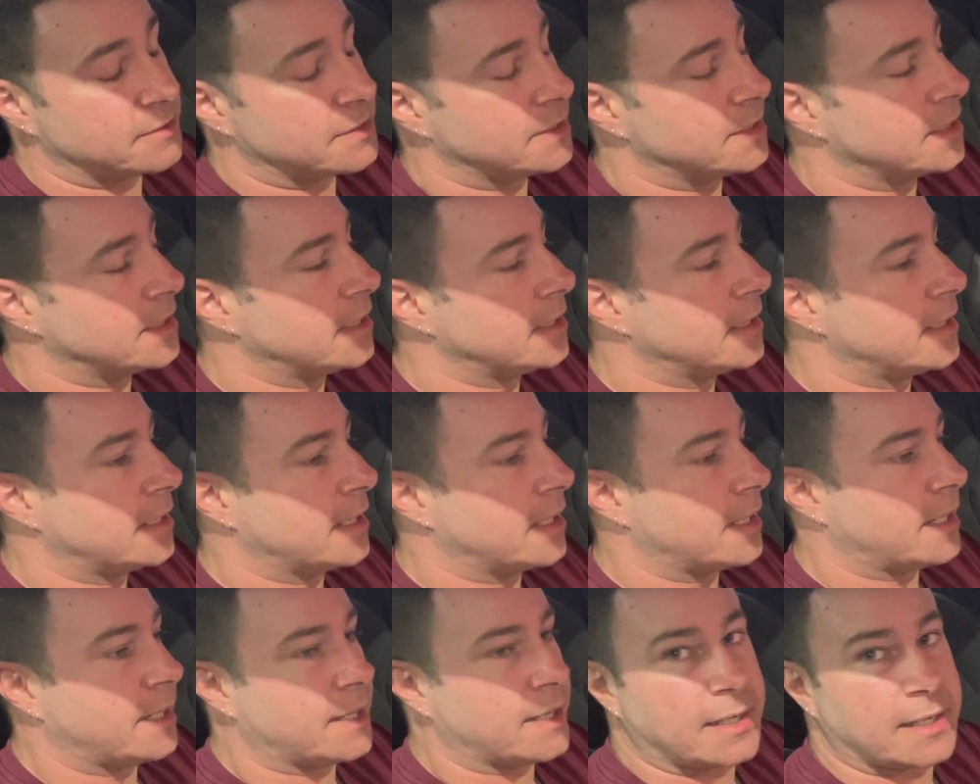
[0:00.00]

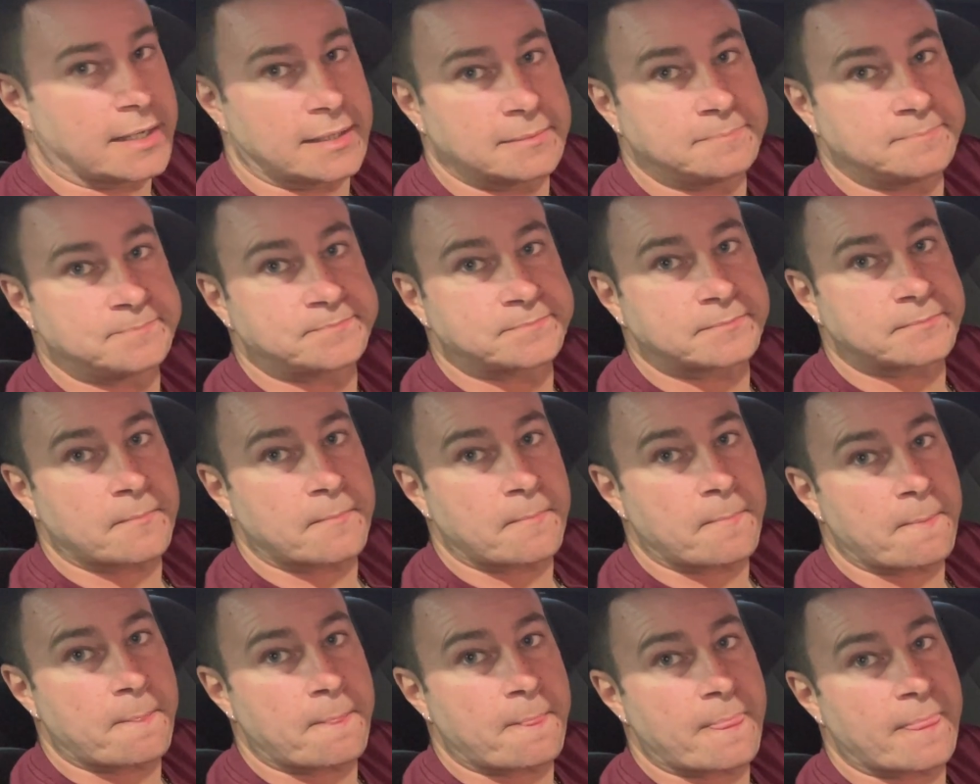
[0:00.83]
Tunes tend to be
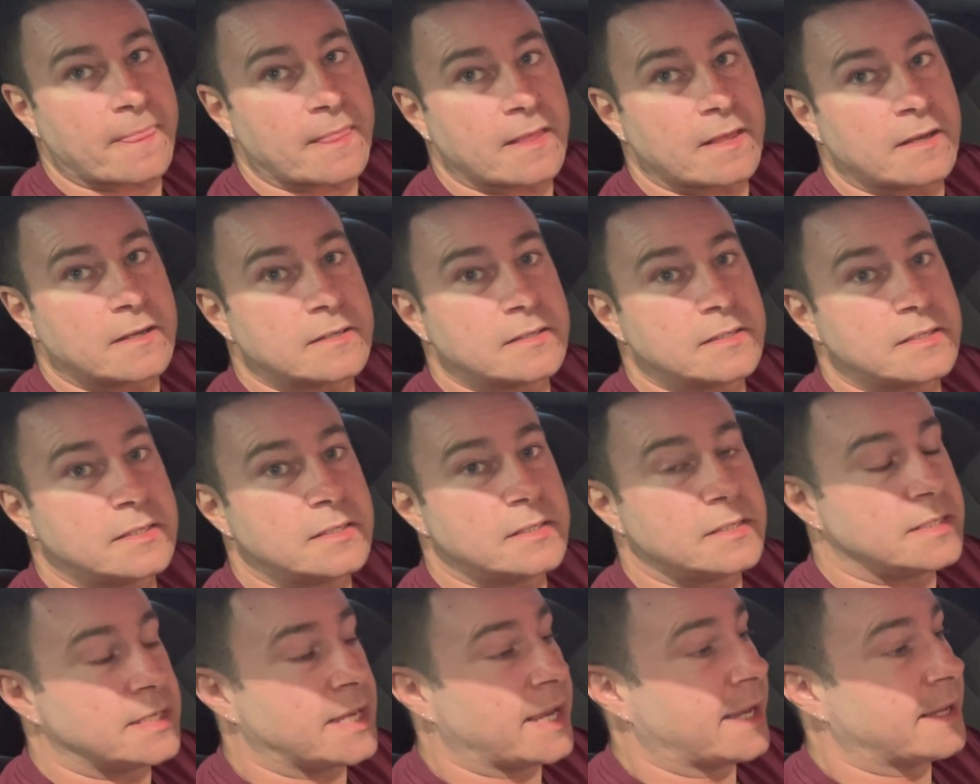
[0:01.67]
scapegoated a lot.
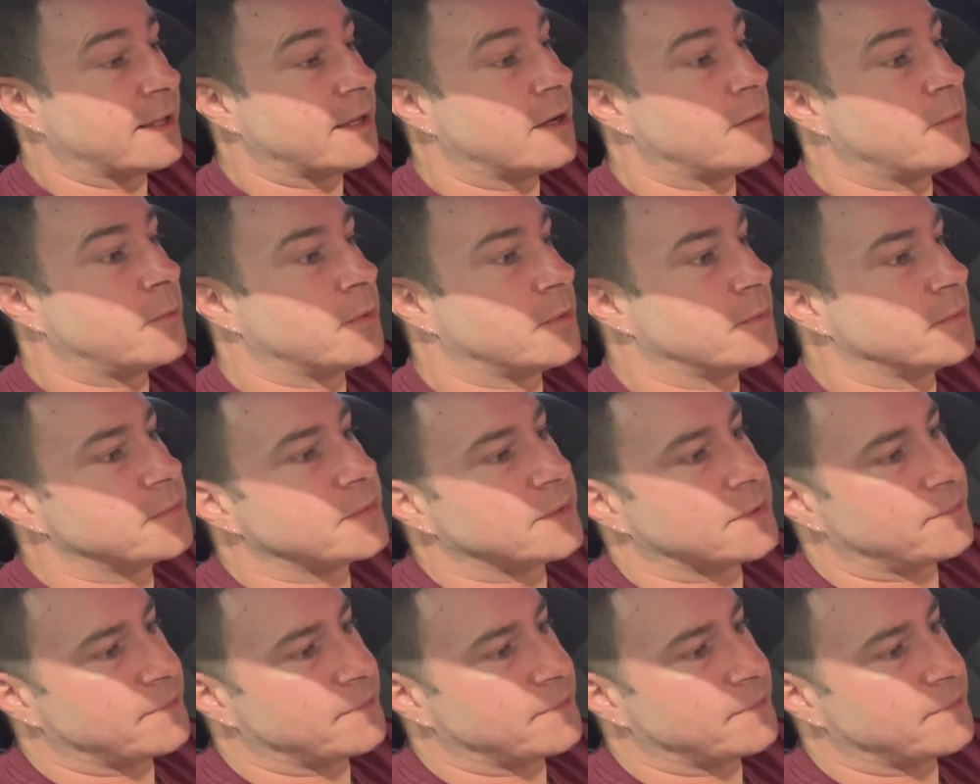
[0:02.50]
Yeah, well,